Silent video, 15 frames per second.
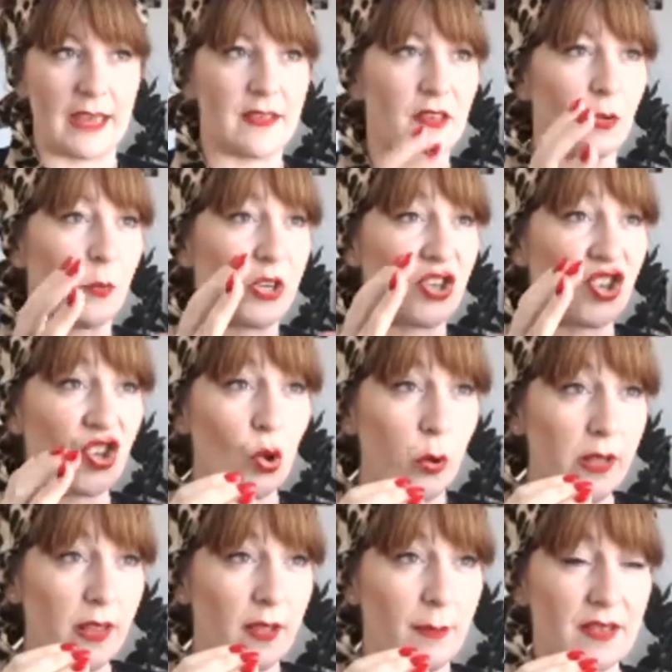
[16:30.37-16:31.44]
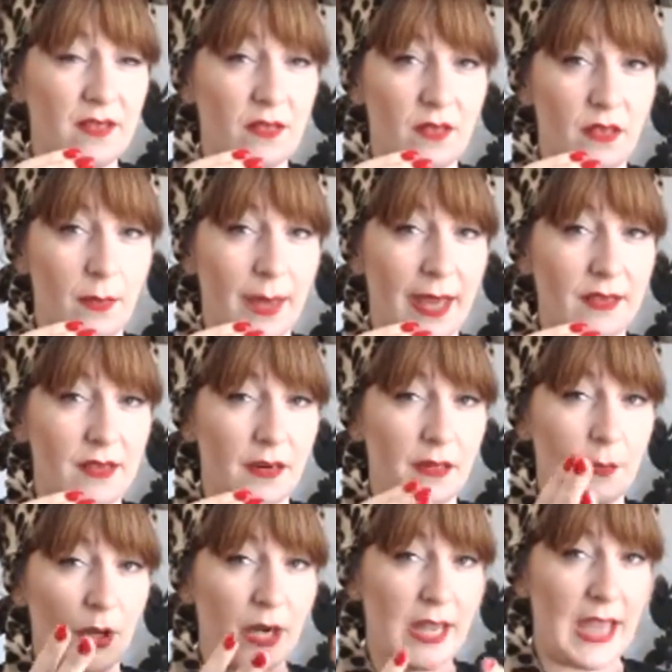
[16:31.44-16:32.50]
So we shorten the muscles on the back side of the
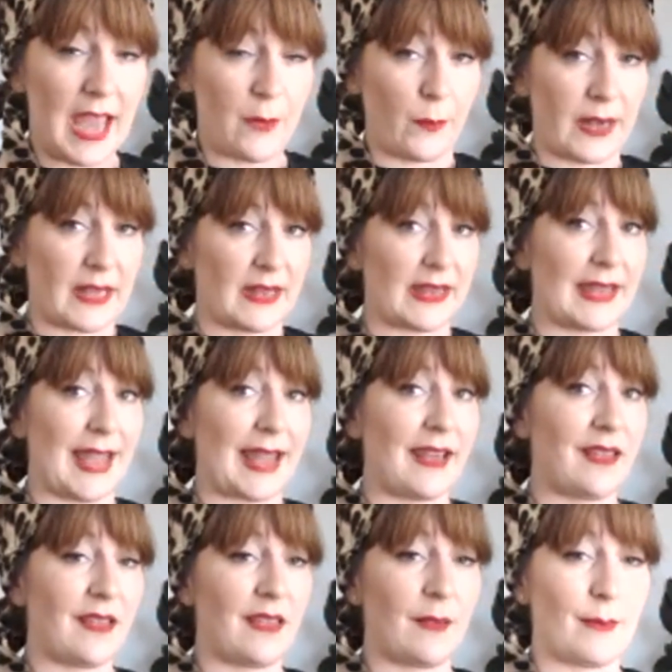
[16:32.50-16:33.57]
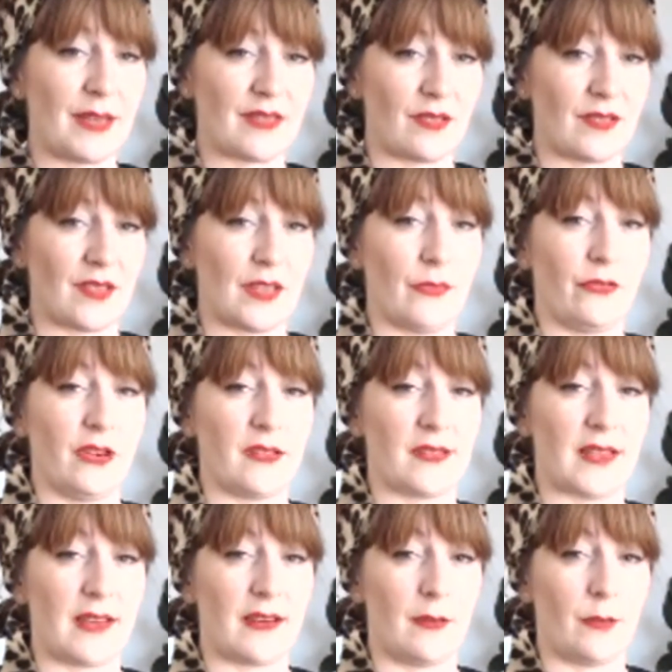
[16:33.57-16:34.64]
body and we lengthen the muscles on the front
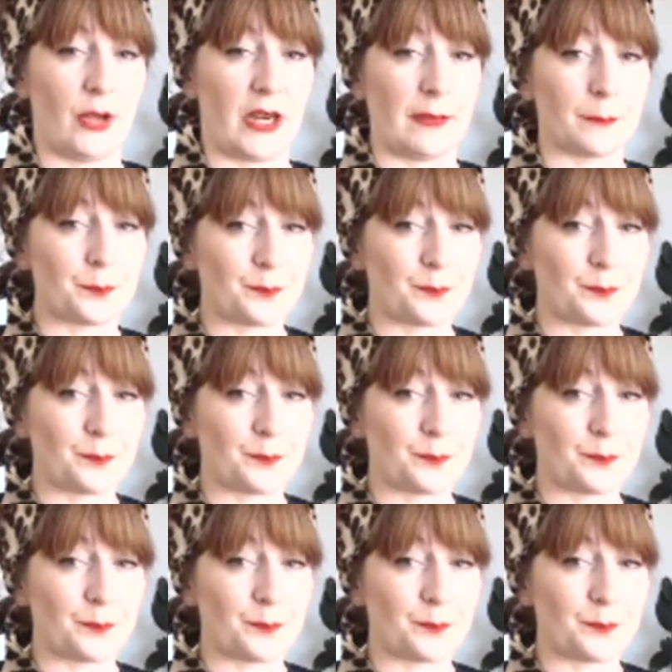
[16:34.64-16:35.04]
side of the body.